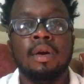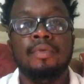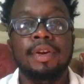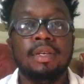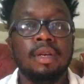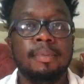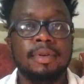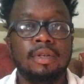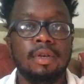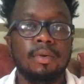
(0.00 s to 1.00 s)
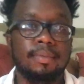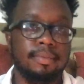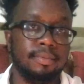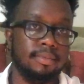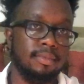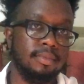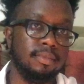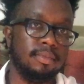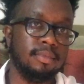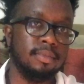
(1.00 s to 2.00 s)
Reason number
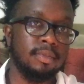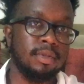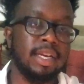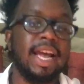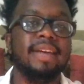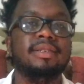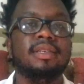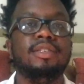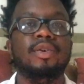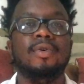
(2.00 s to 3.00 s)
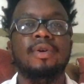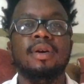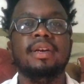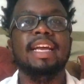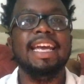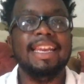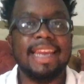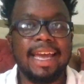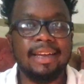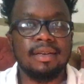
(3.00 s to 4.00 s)
2, to access your
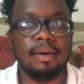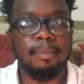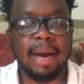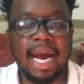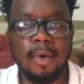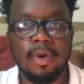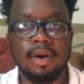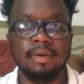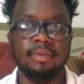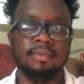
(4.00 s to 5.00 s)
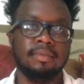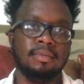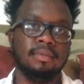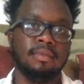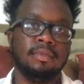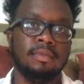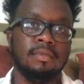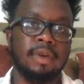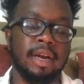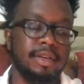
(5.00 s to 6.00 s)
innate power,
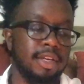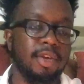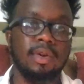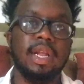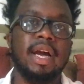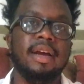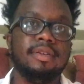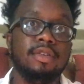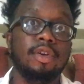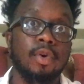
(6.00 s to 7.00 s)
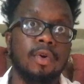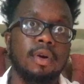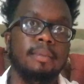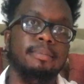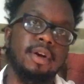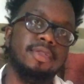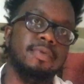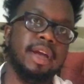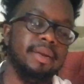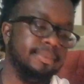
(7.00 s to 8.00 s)
right? To utilize your
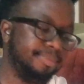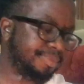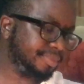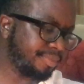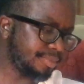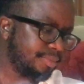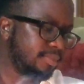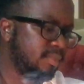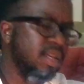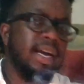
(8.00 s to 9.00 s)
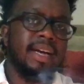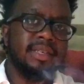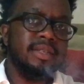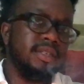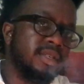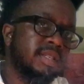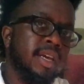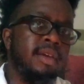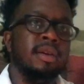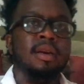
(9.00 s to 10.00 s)
birthright. As I just
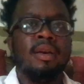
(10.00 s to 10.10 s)
said,